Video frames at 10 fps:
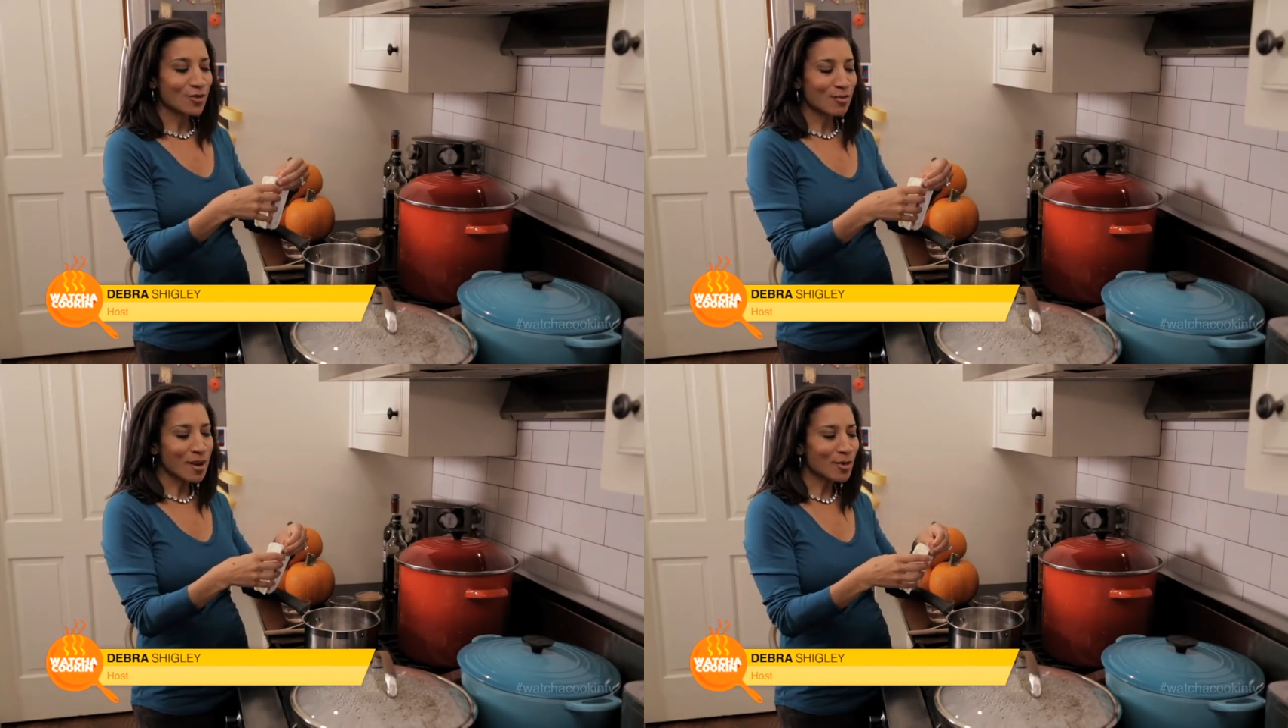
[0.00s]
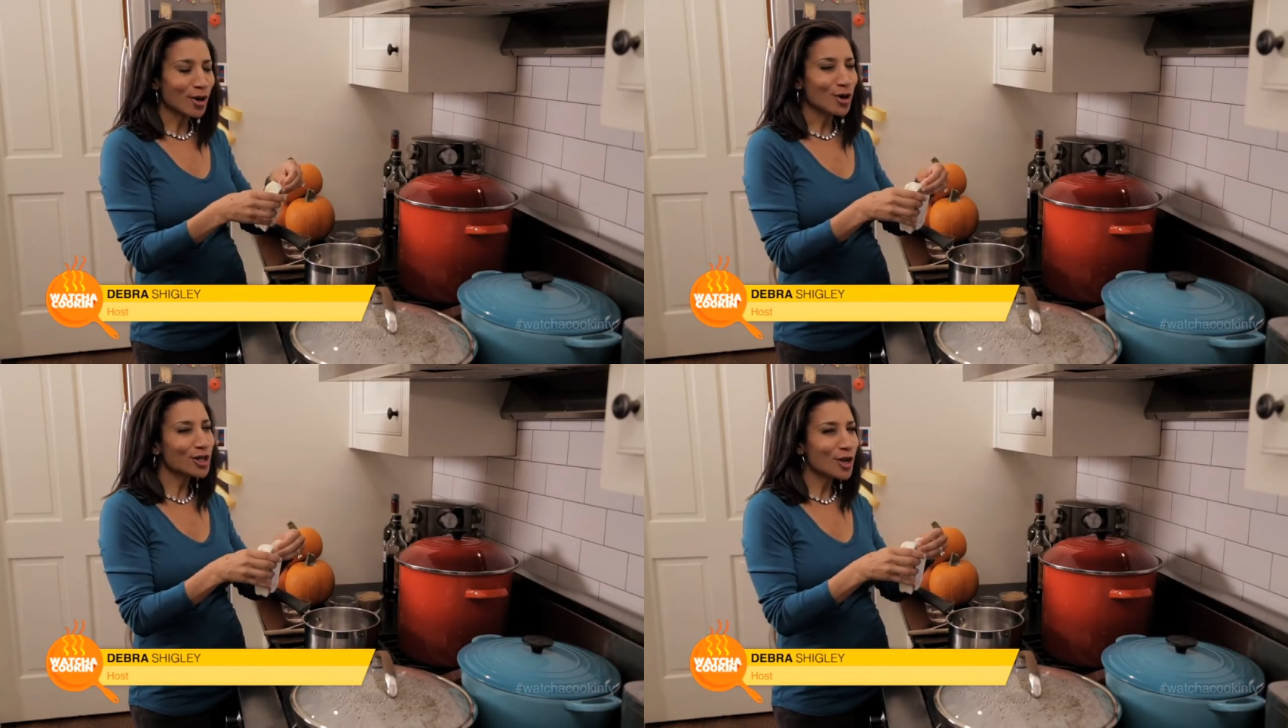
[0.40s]
If you
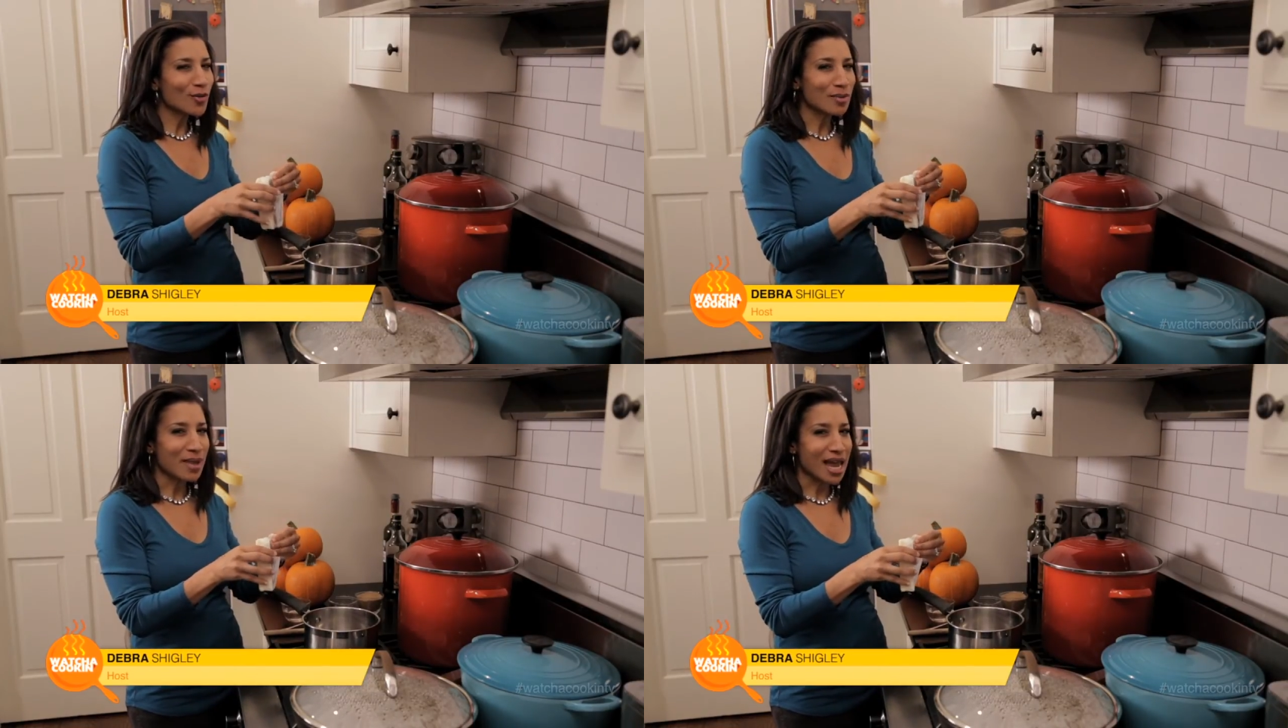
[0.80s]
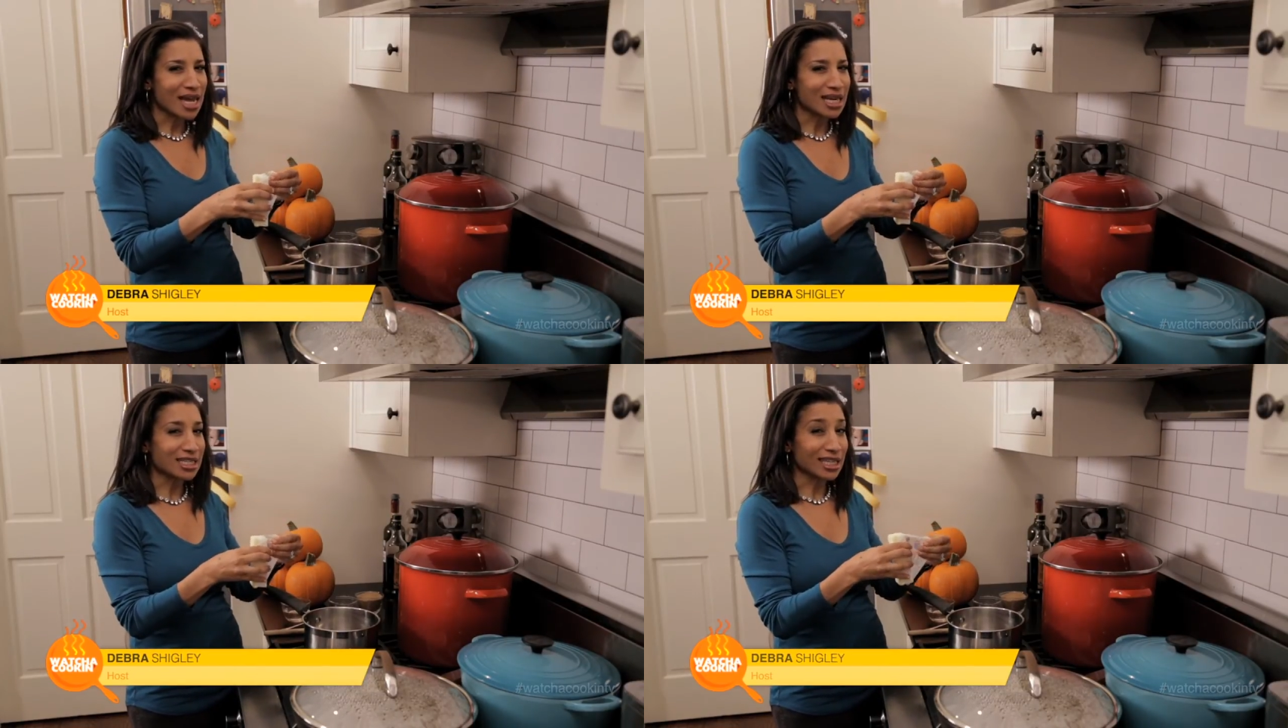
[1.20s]
remember, earlier we
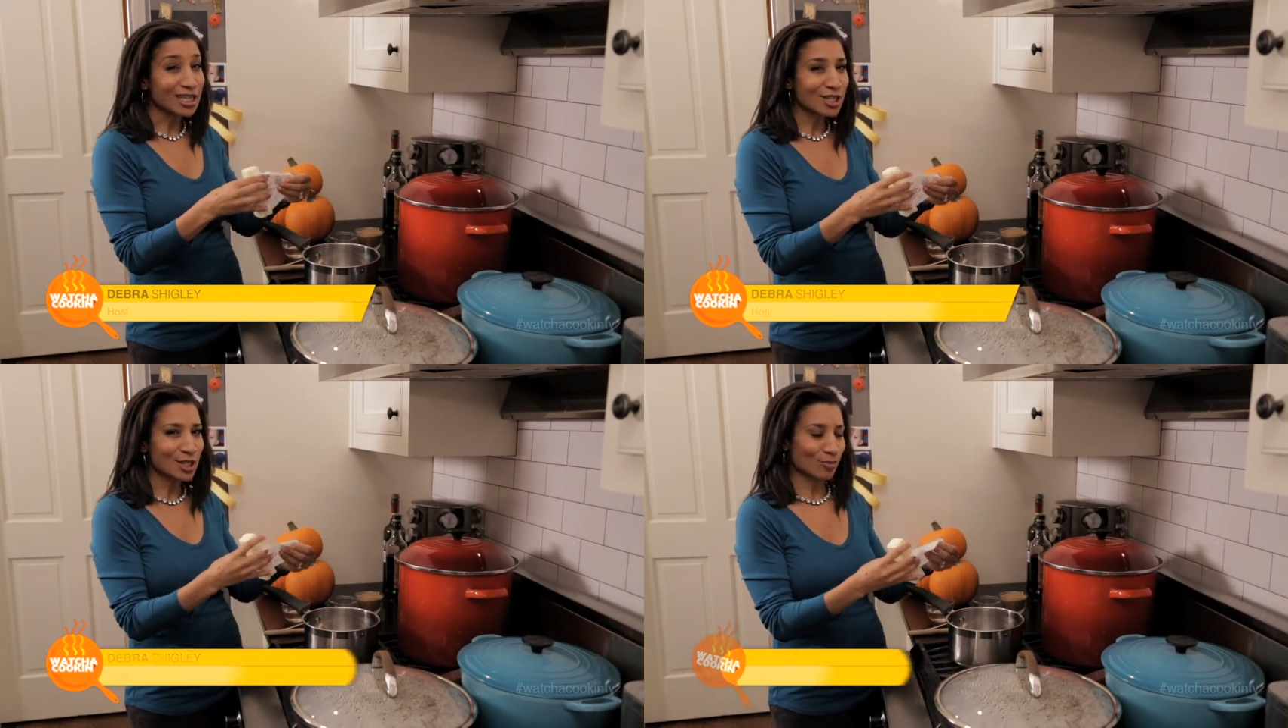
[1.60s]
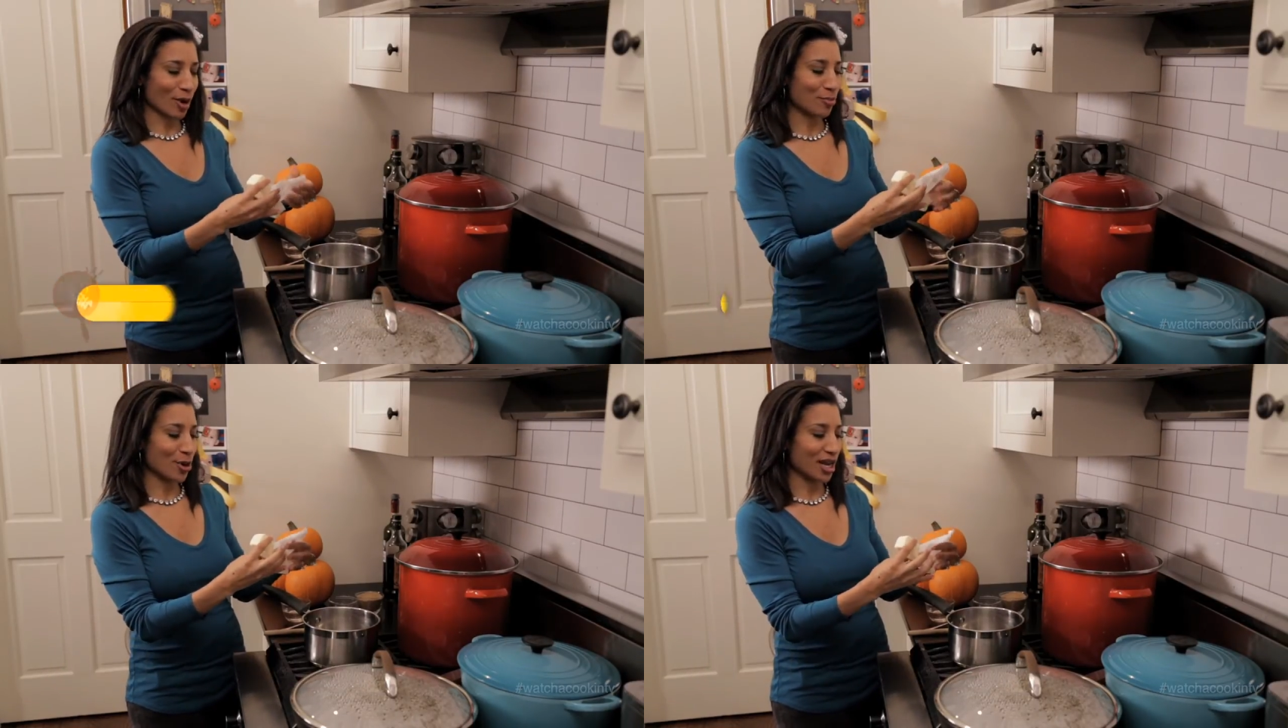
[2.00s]
made a
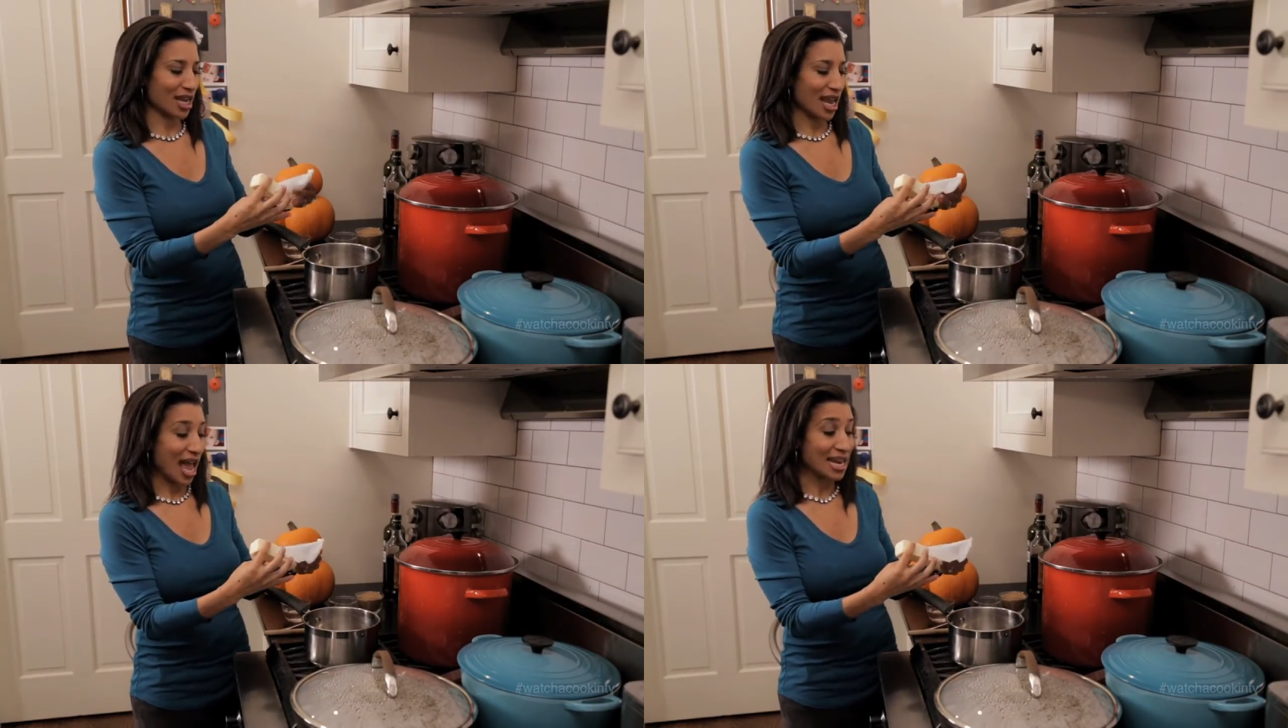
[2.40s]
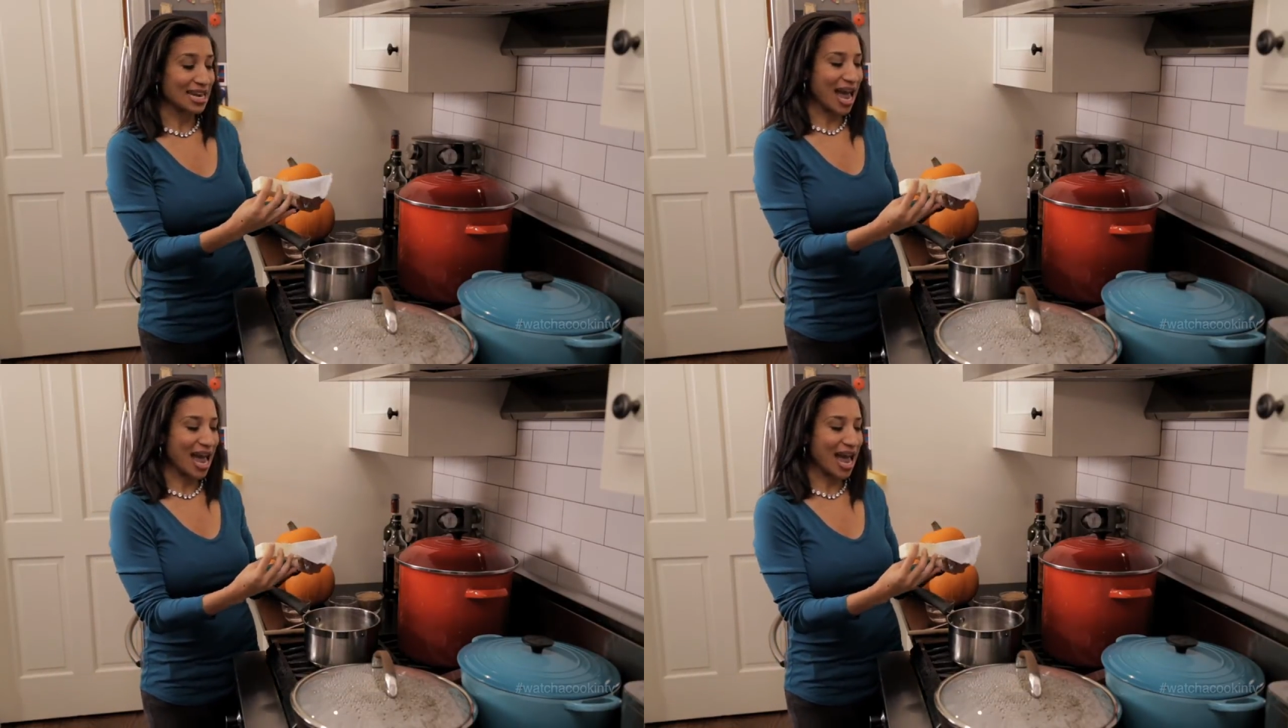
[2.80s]
delicious bread pudding,